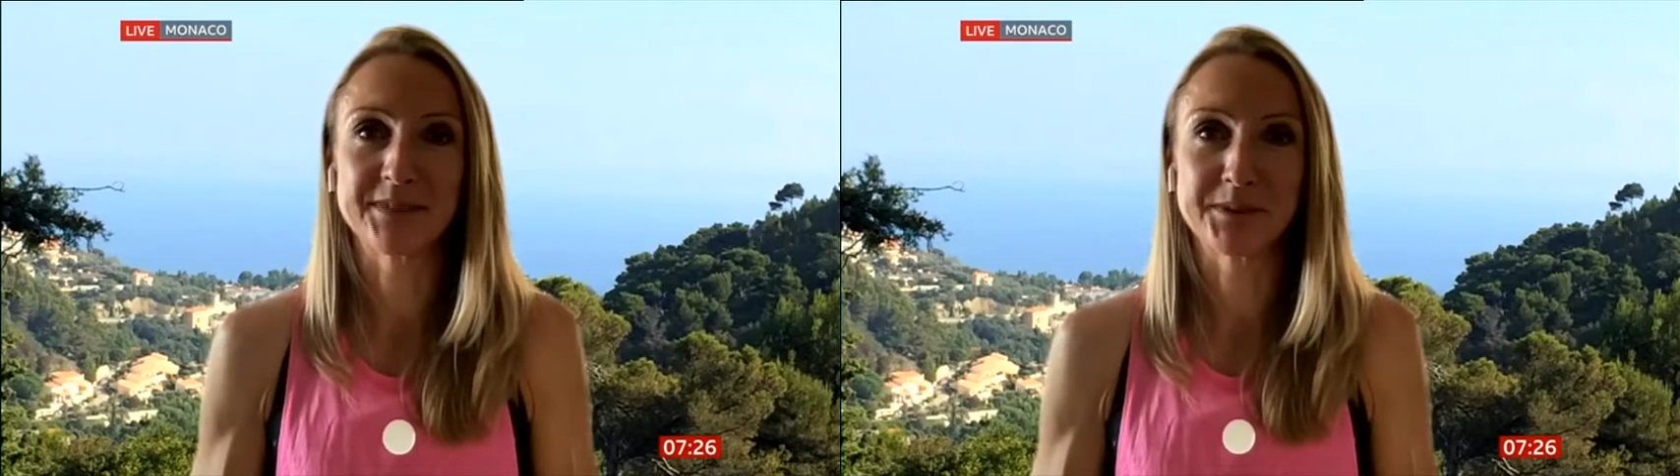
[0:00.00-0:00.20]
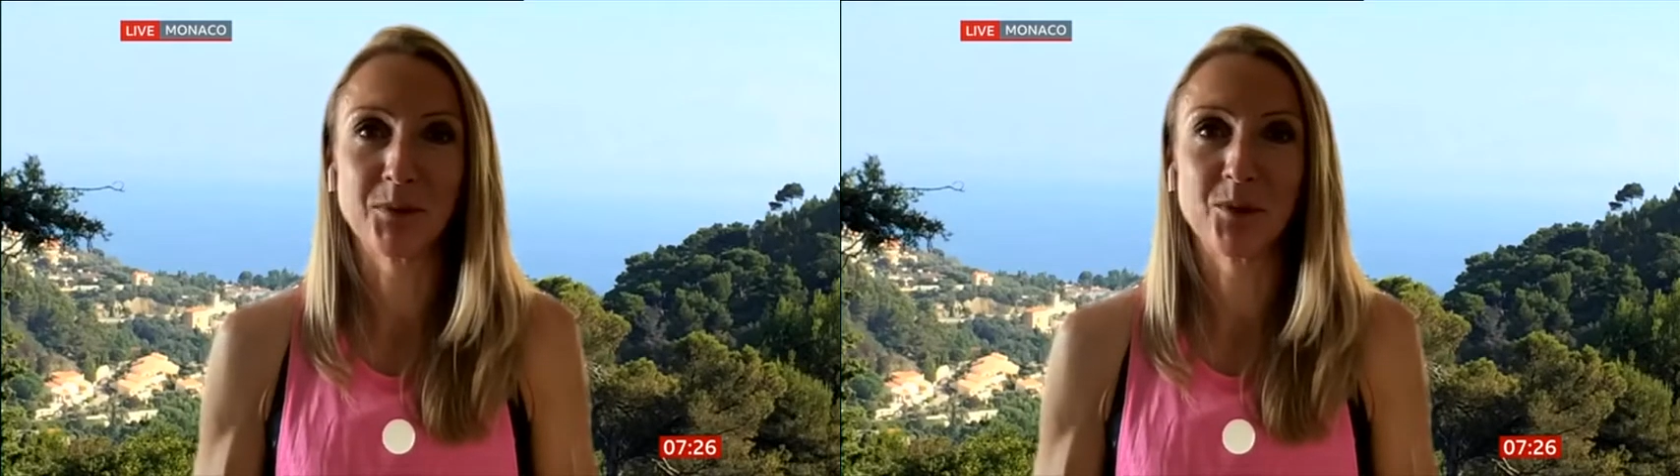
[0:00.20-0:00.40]

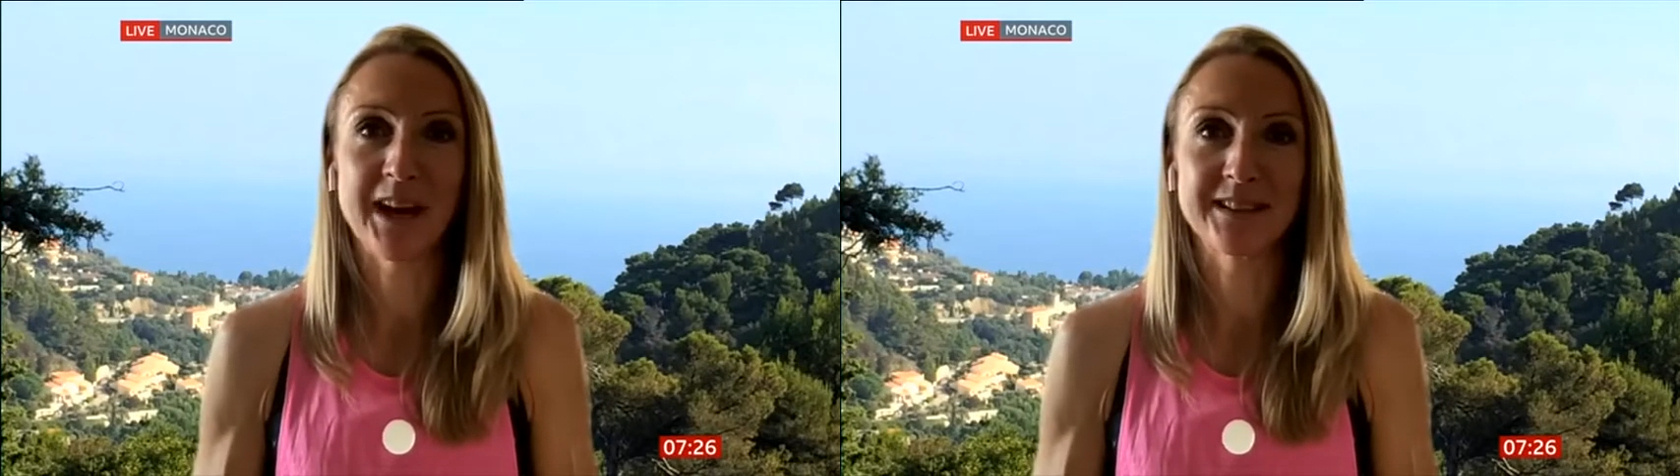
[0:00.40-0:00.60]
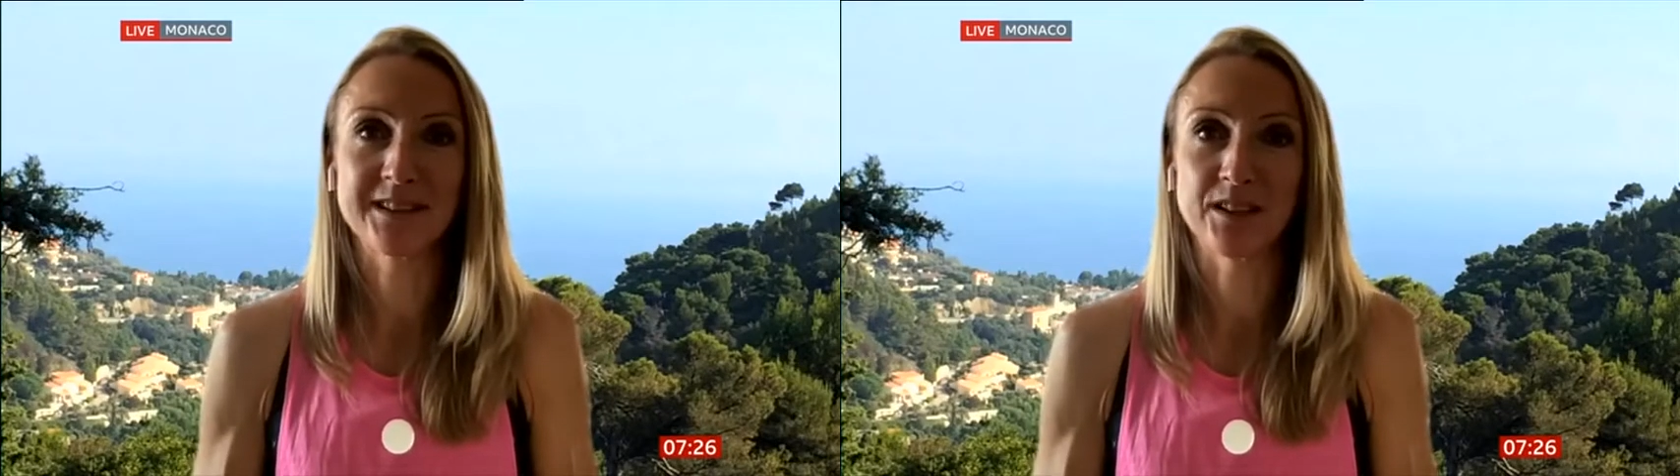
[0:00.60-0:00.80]

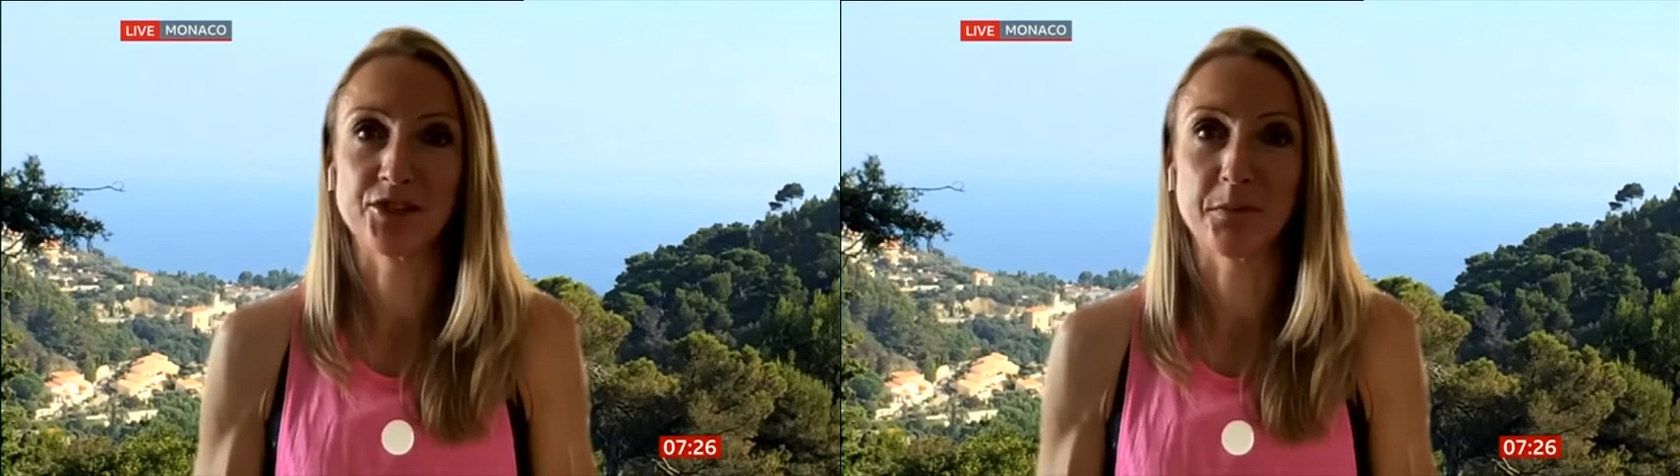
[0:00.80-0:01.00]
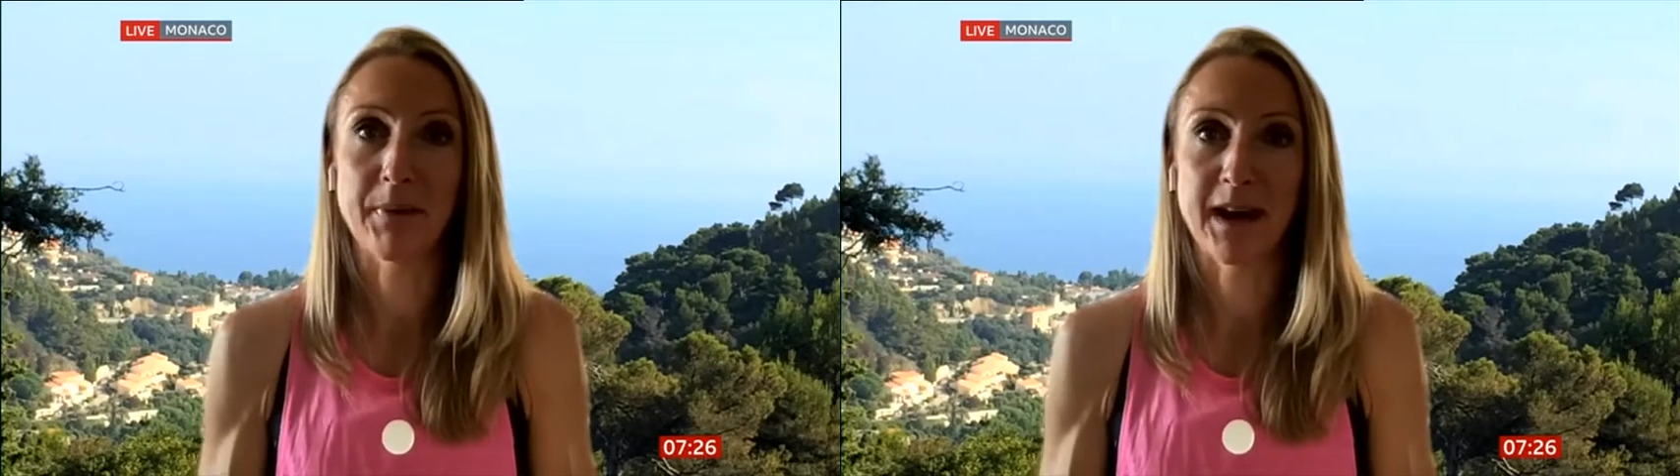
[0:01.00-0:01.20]
sport has
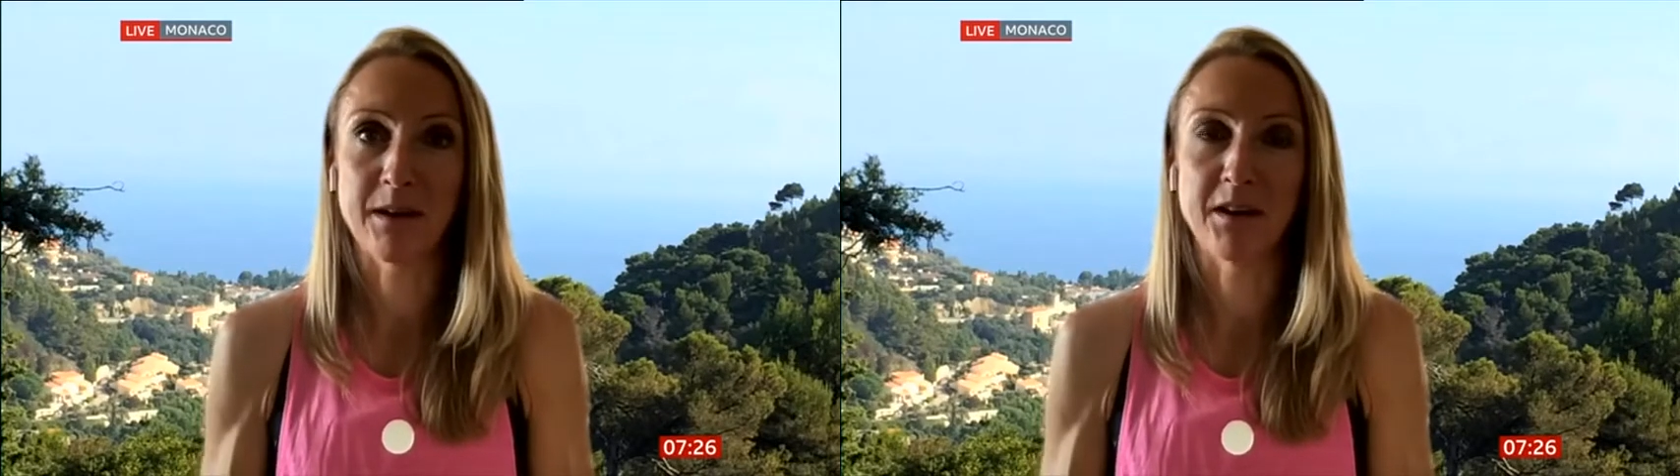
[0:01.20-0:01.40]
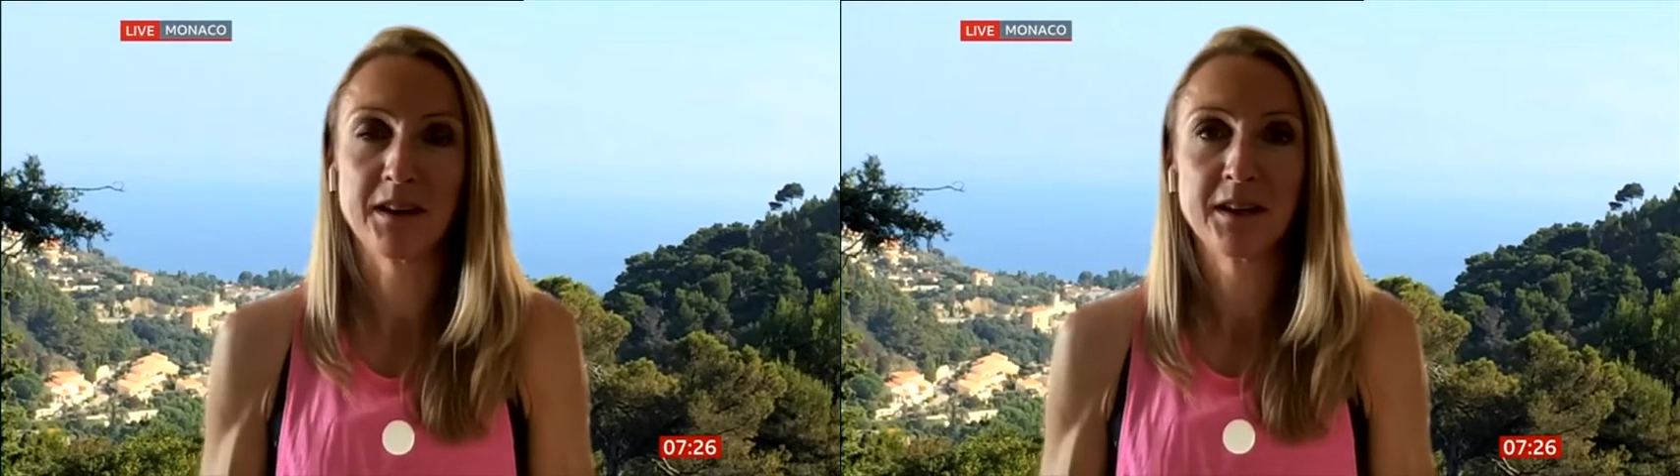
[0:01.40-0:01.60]
such a
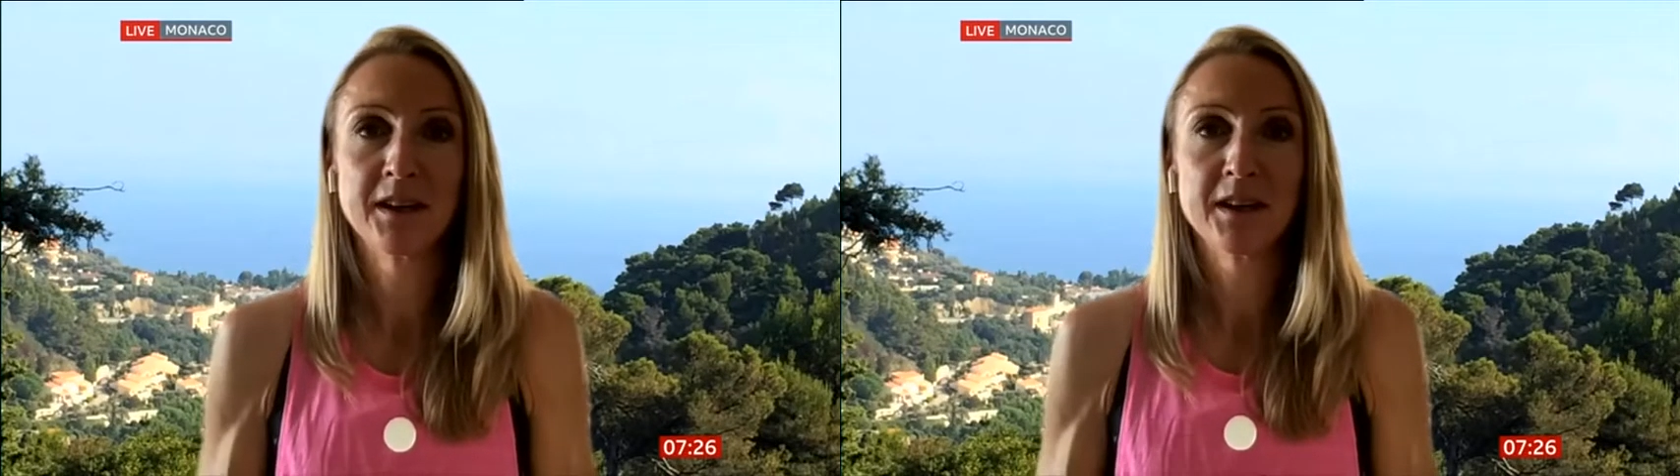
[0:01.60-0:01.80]
power